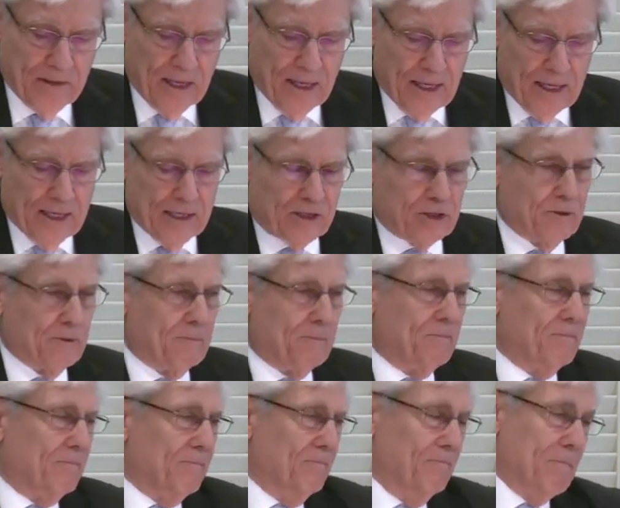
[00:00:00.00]
It's a
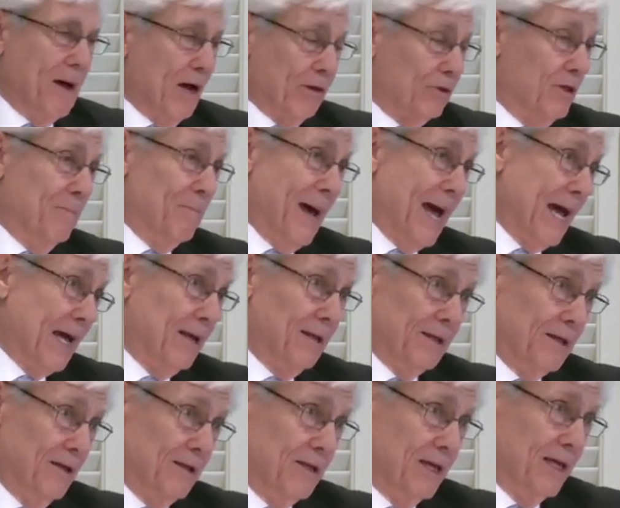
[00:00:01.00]
about
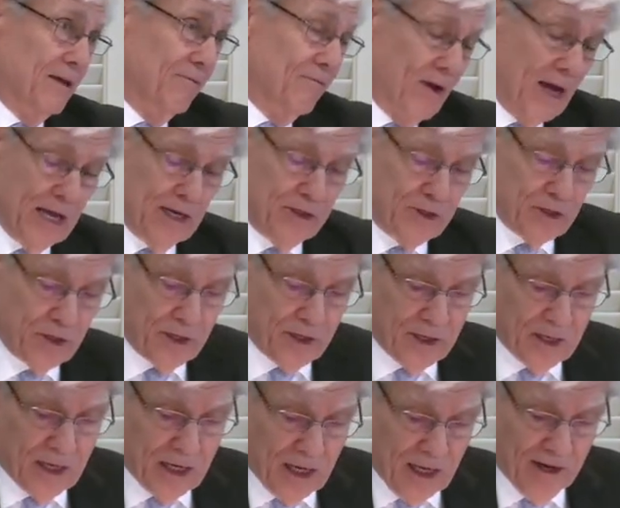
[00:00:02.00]
the, the
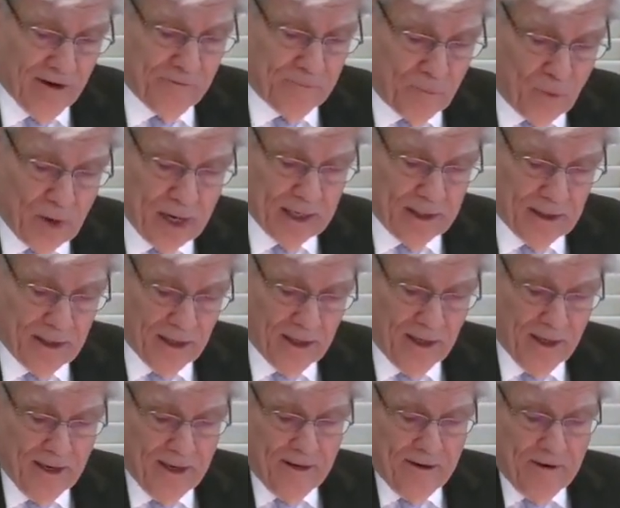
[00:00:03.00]
invasion of Britain.
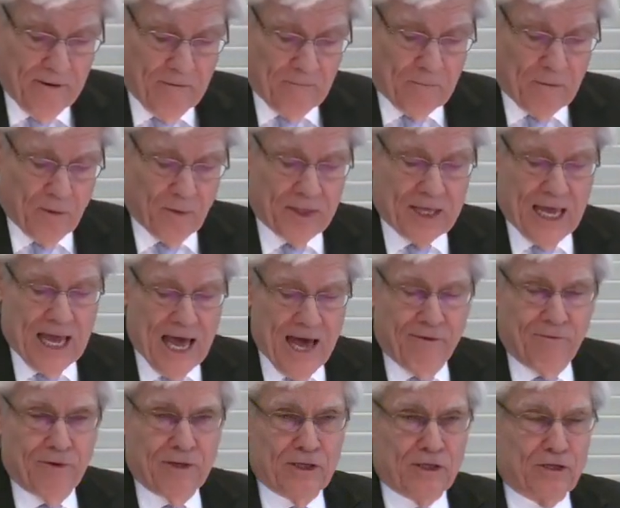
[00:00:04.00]
Well, the
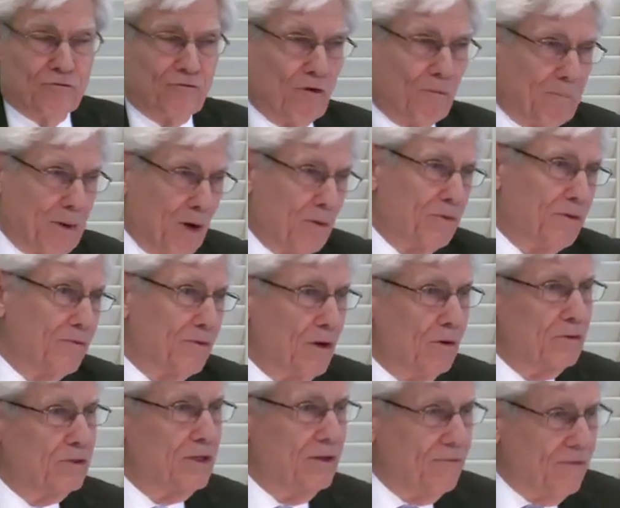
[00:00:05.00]
evidence for both of
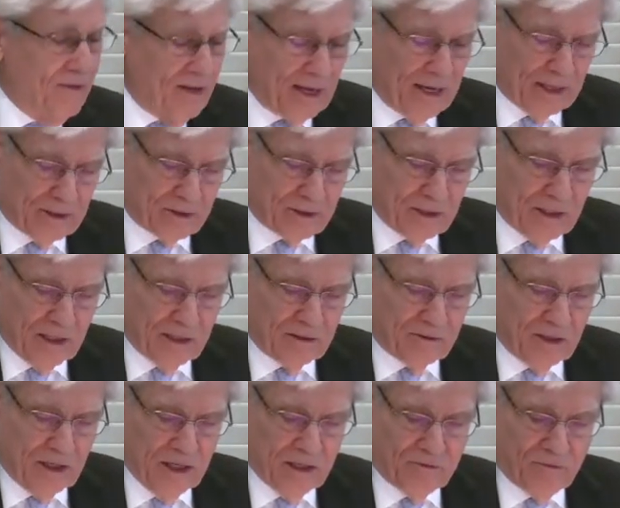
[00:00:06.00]
those events is,
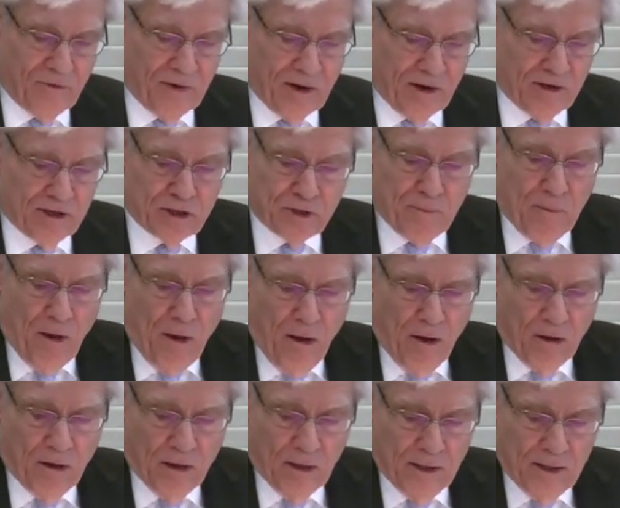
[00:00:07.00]
is very
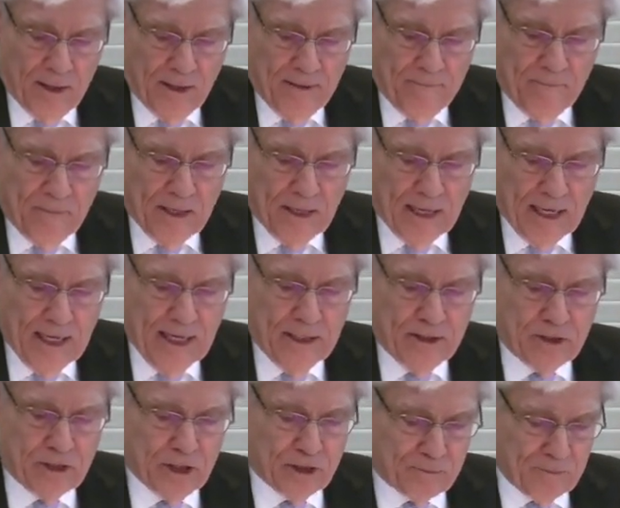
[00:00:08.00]
small.
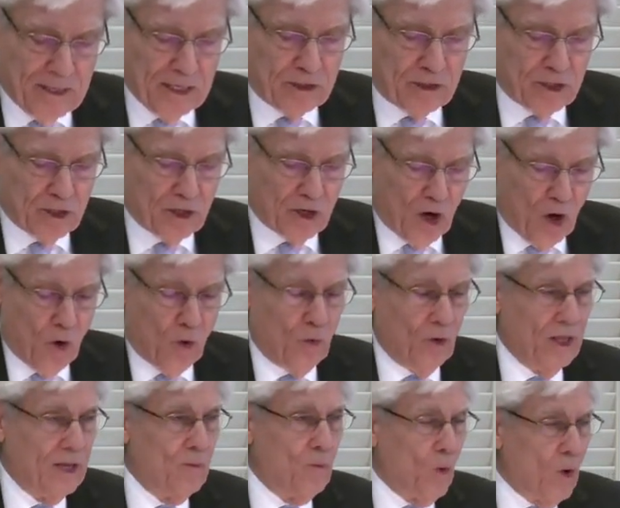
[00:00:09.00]
Each is mentioned
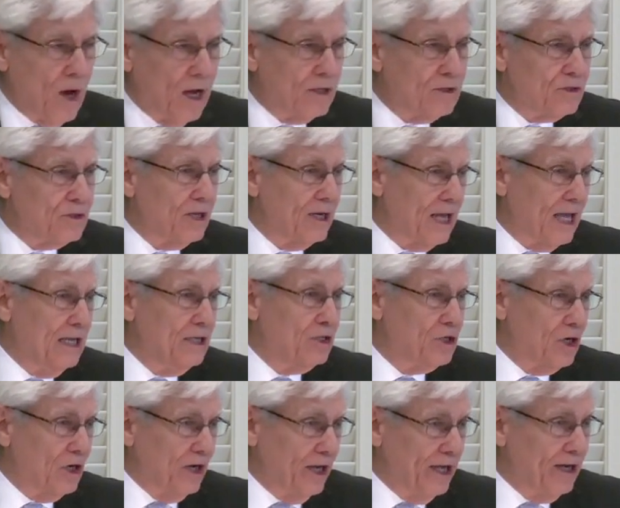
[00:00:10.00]
only once in
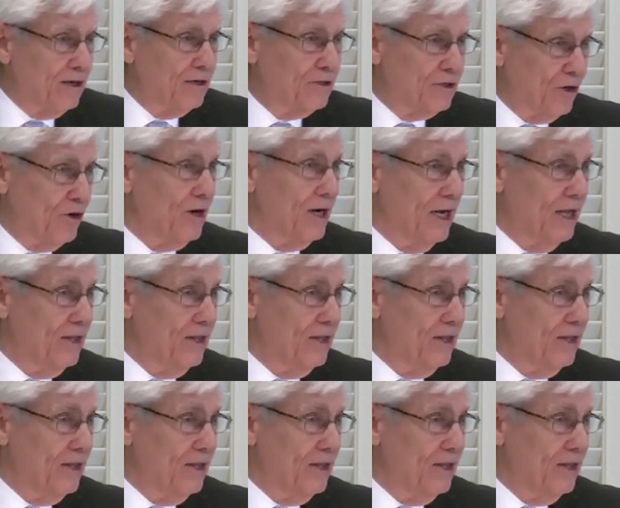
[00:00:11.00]
ancient literature in